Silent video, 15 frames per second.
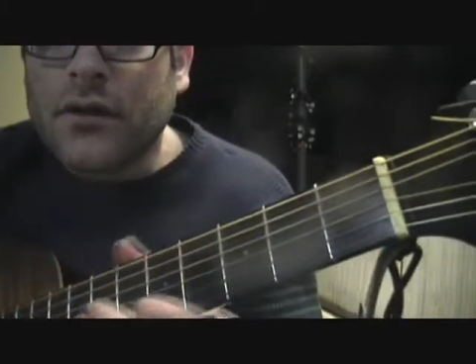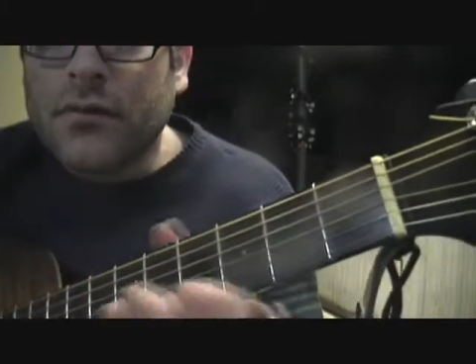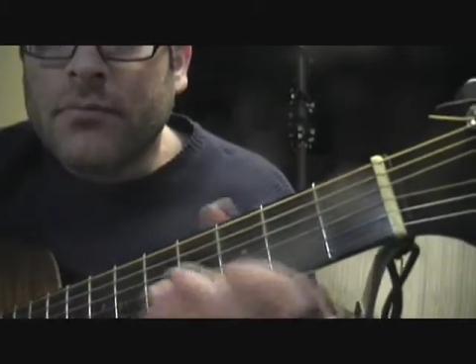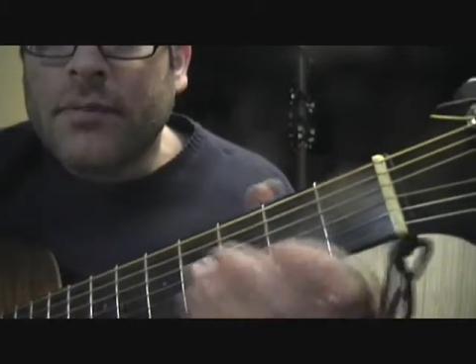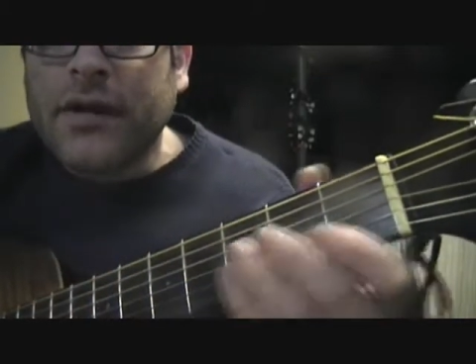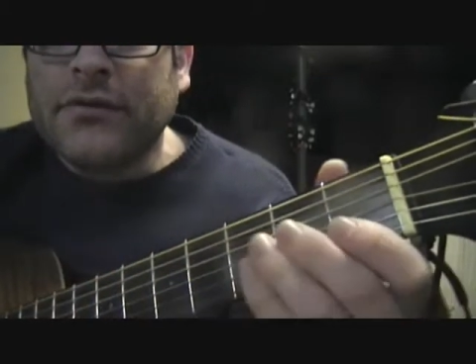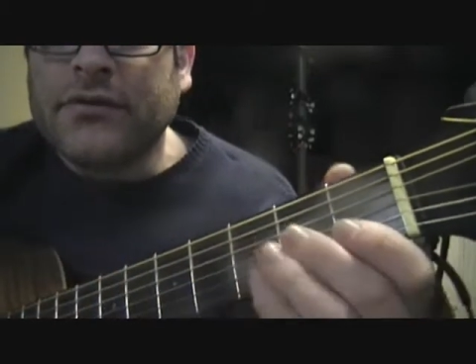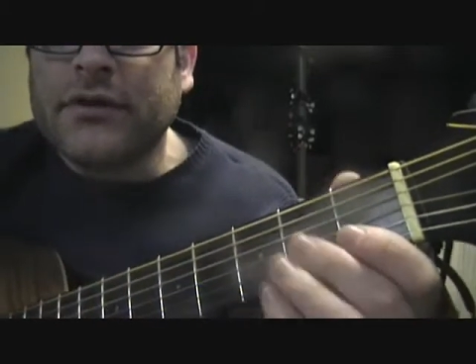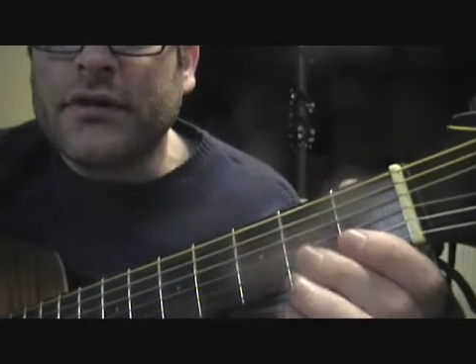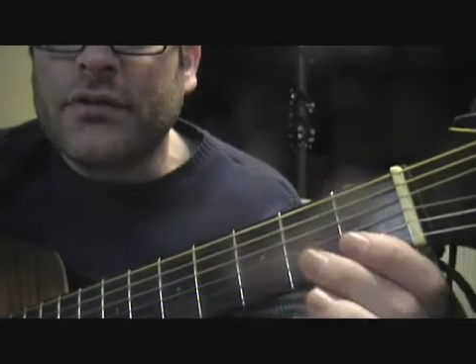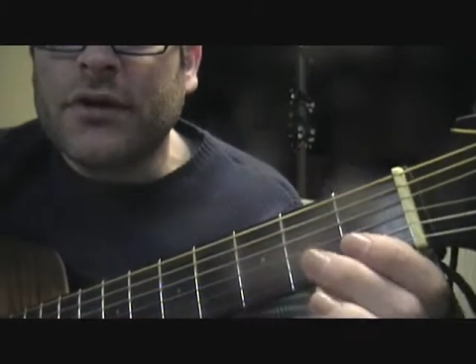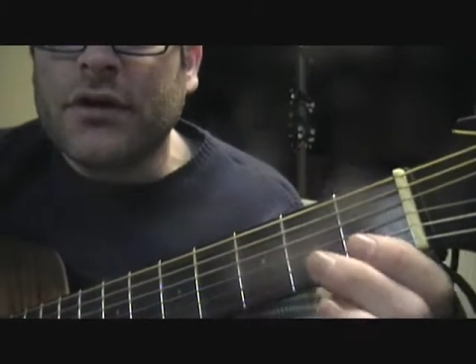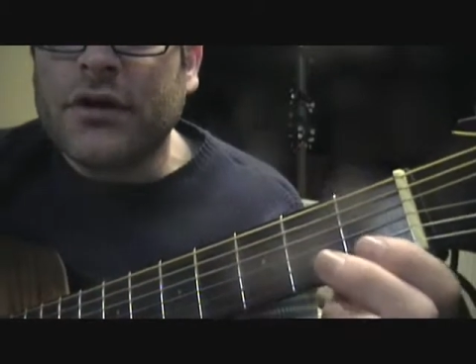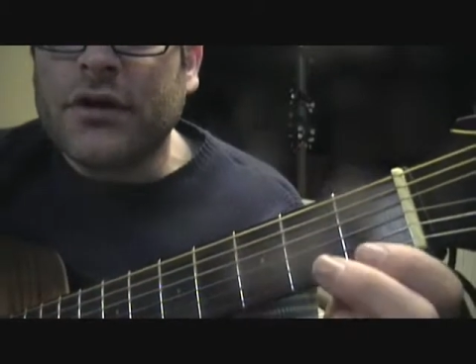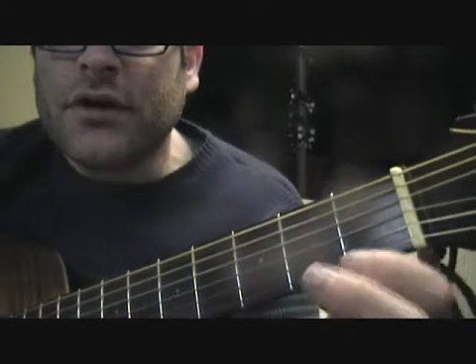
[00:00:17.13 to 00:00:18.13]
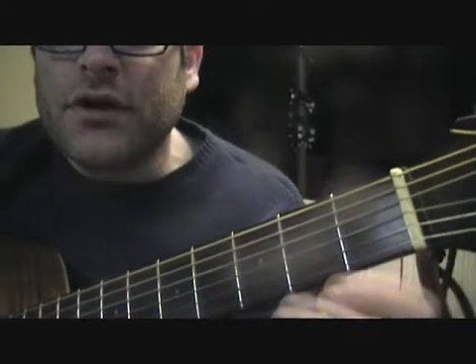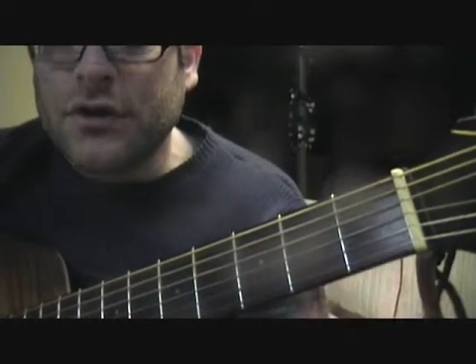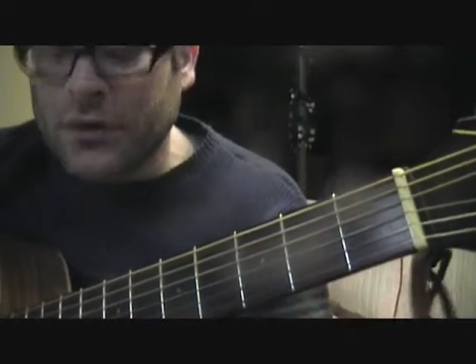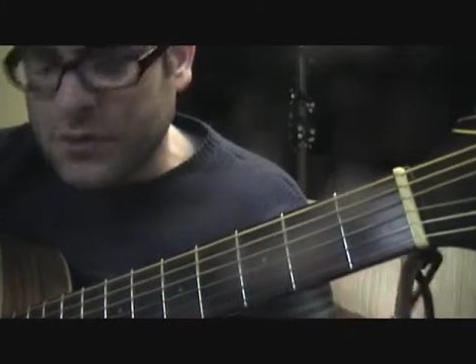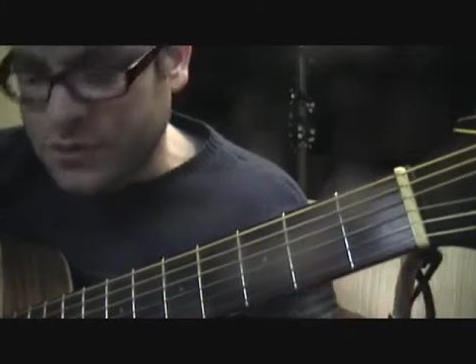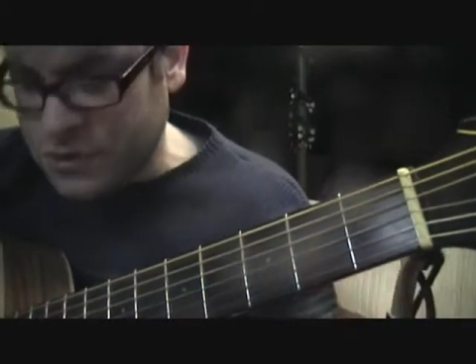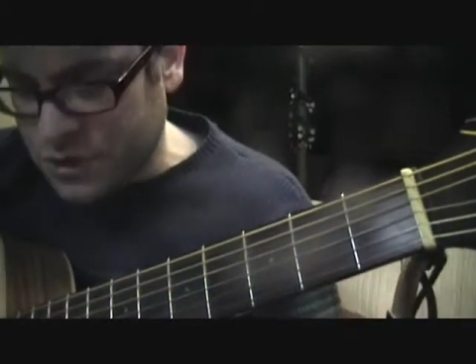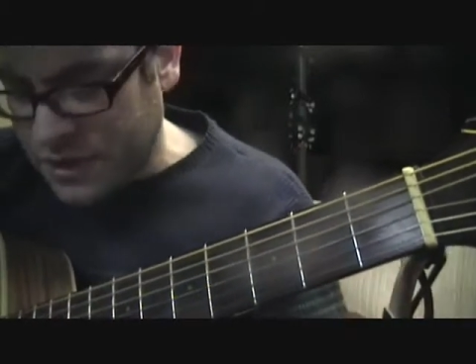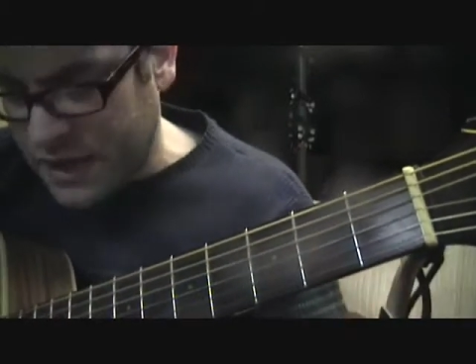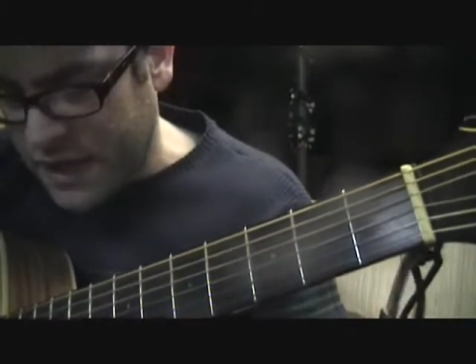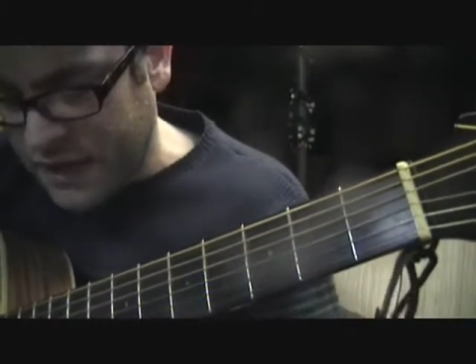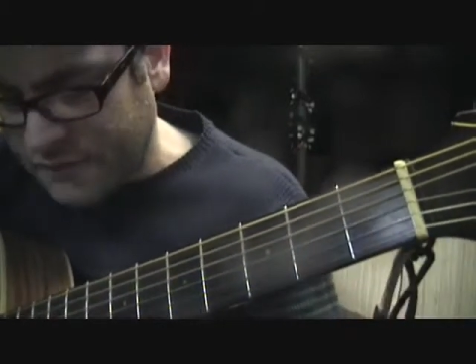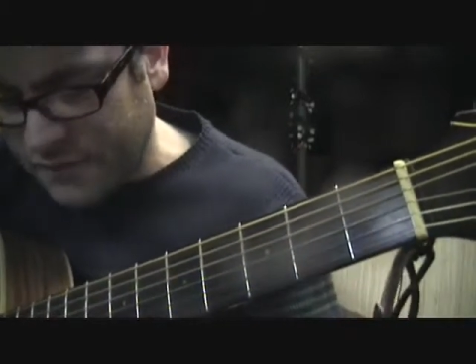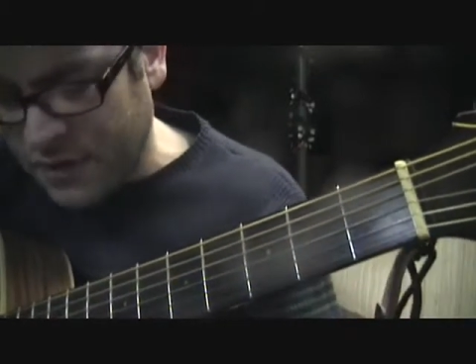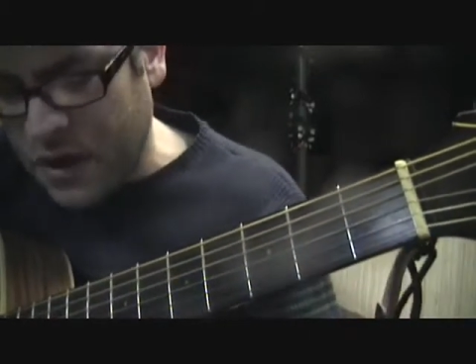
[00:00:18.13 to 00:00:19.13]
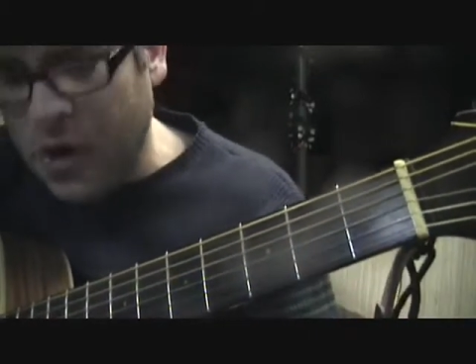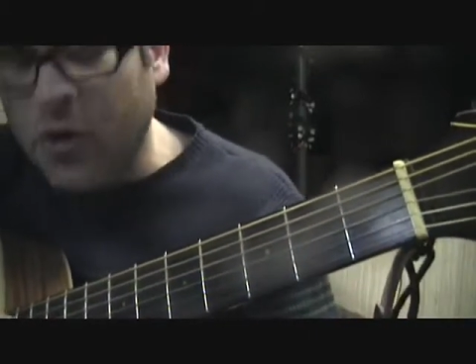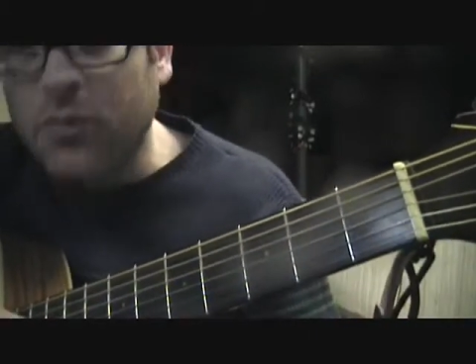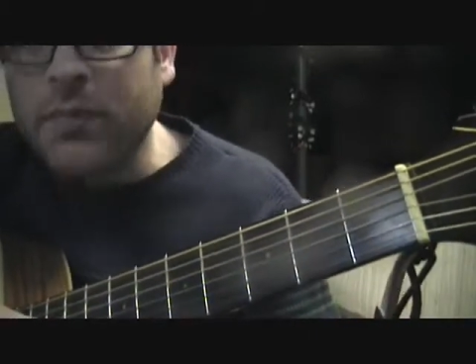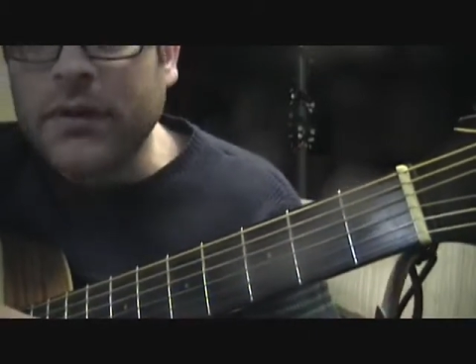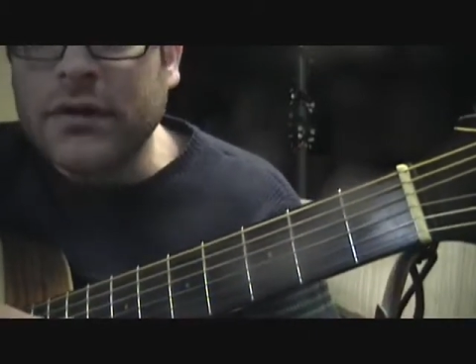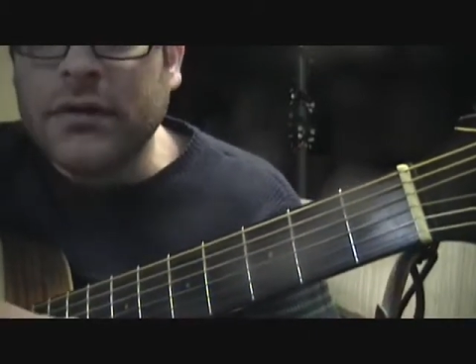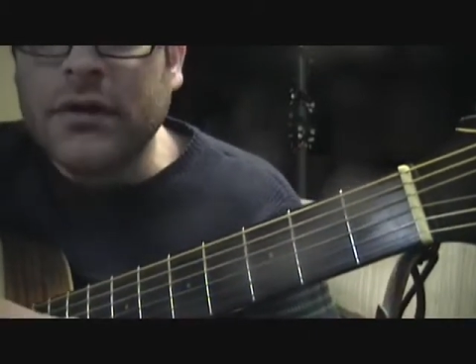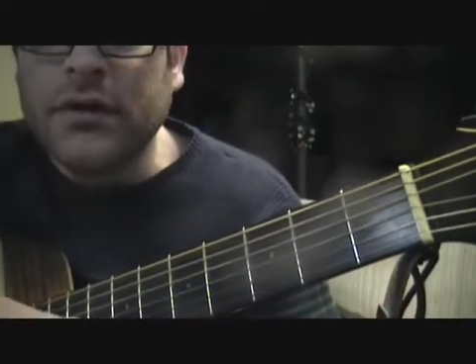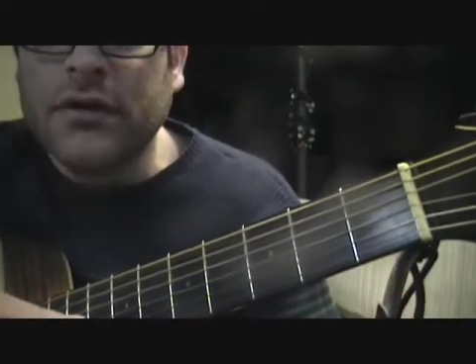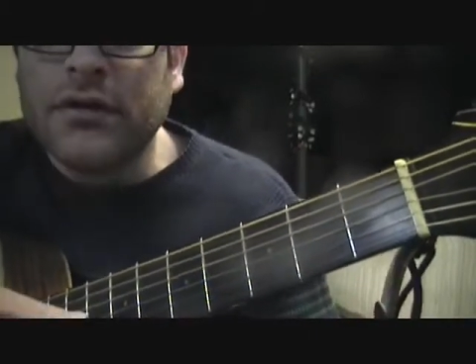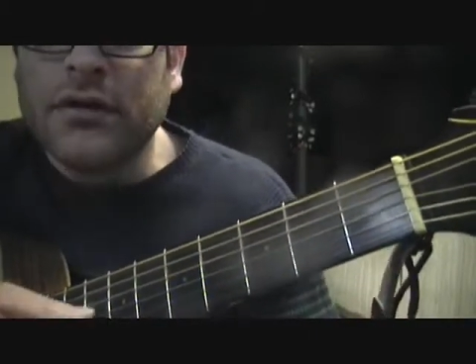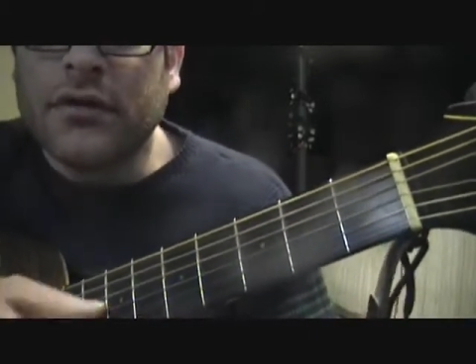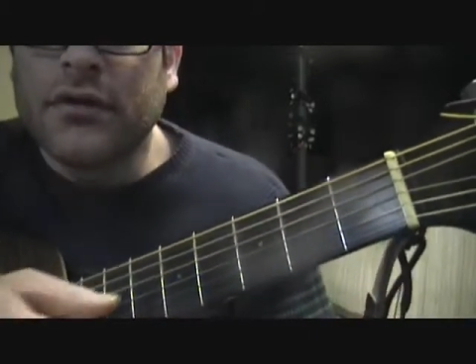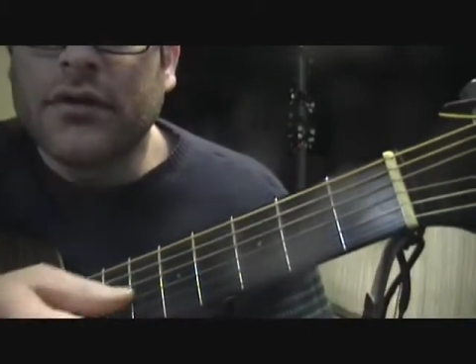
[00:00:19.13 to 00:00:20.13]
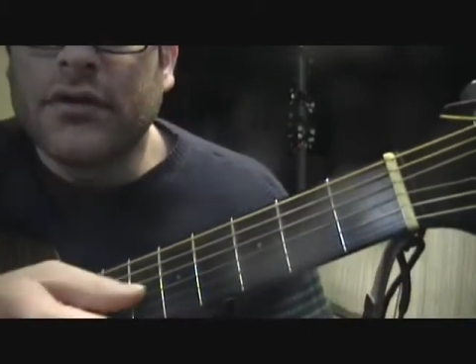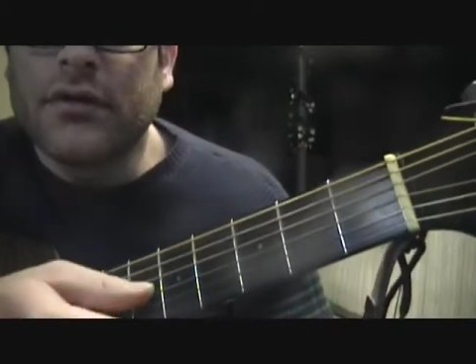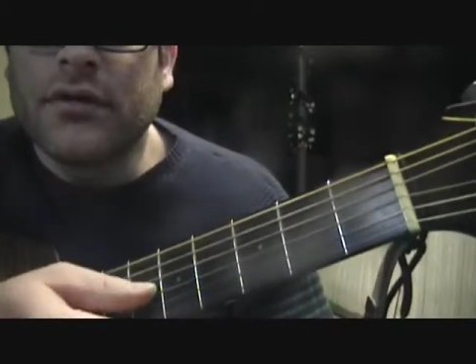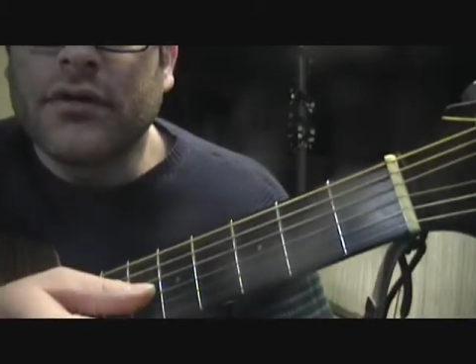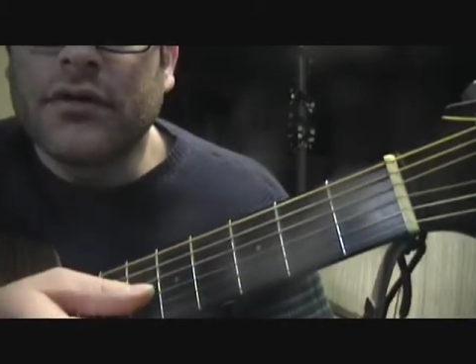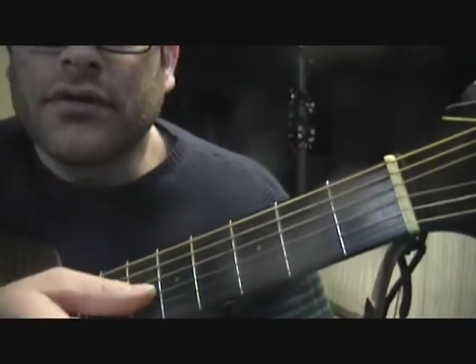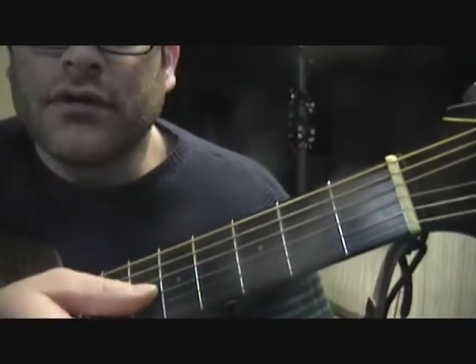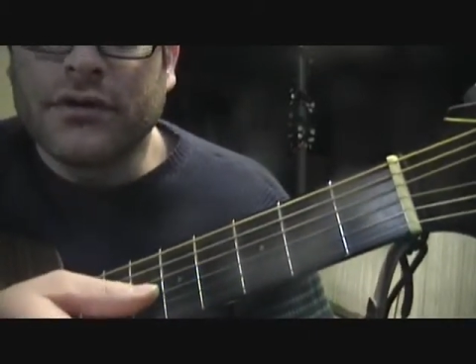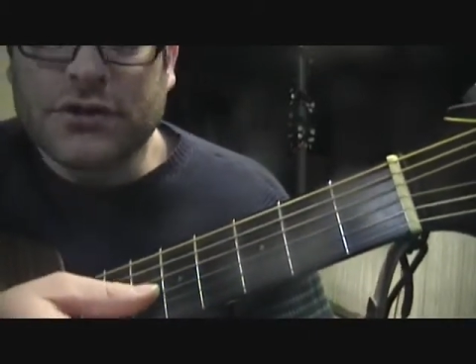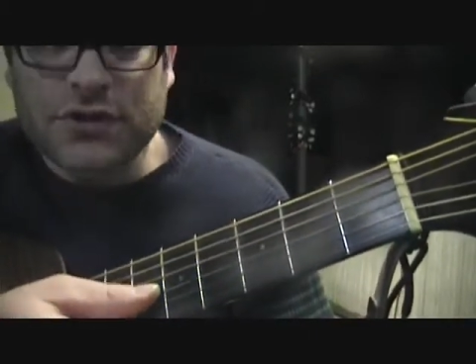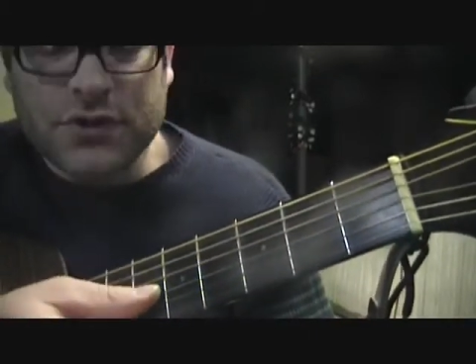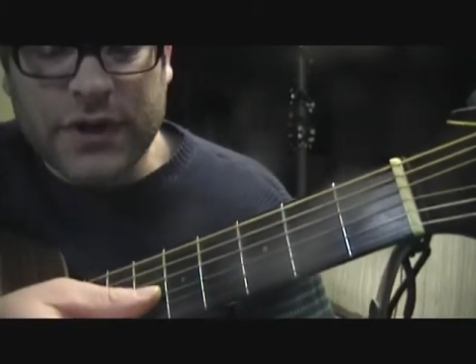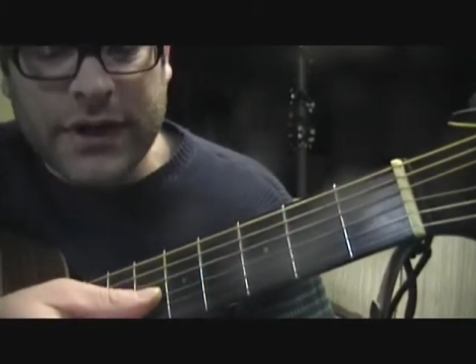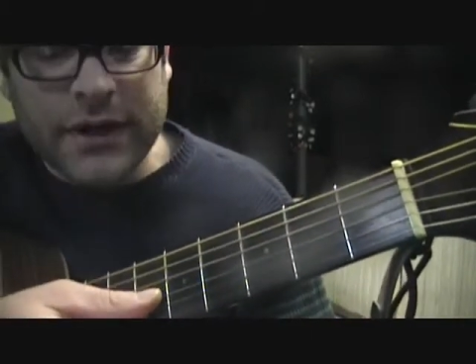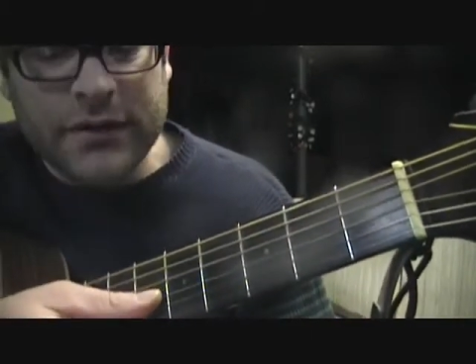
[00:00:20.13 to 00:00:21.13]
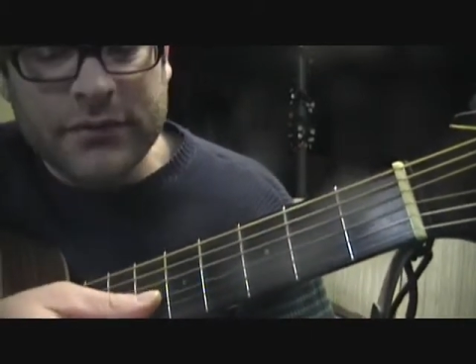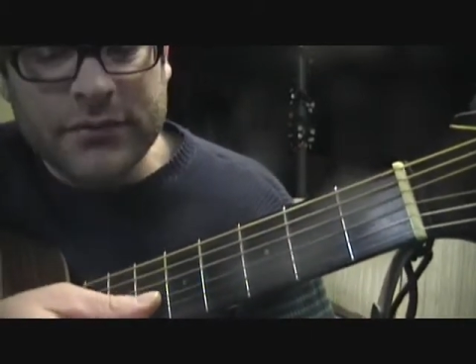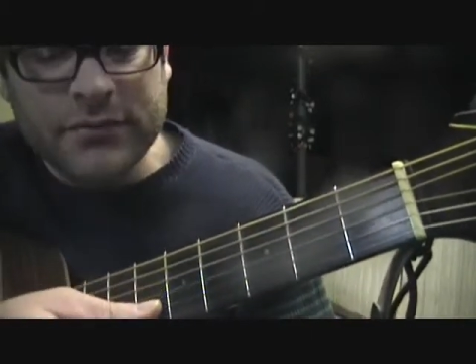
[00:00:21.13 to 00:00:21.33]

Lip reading: Basically what you're going to do is you're going to have an open third string.